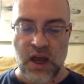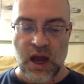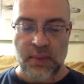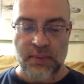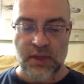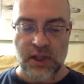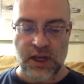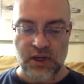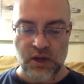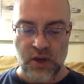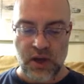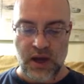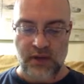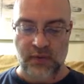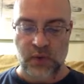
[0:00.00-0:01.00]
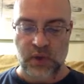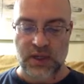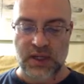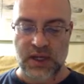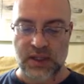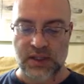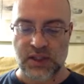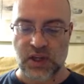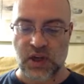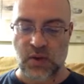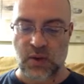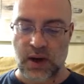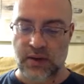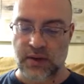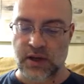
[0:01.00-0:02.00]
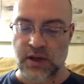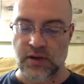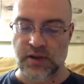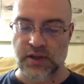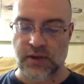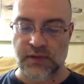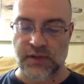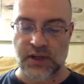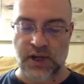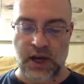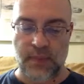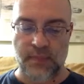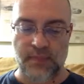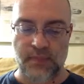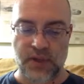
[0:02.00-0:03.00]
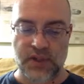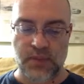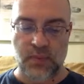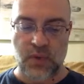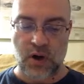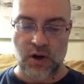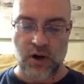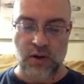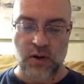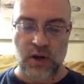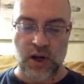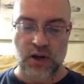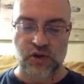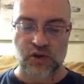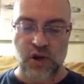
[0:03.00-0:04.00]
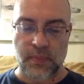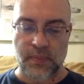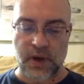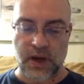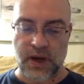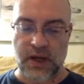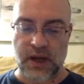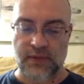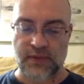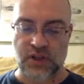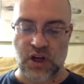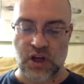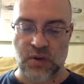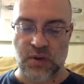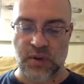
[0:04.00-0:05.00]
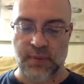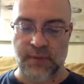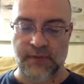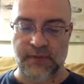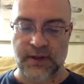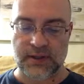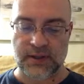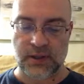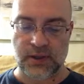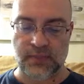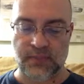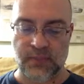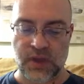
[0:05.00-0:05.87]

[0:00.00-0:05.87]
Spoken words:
I'm glad you have what it takes to go out and get yourself a job, but tomorrow I'll drop by and have a talk with the professor.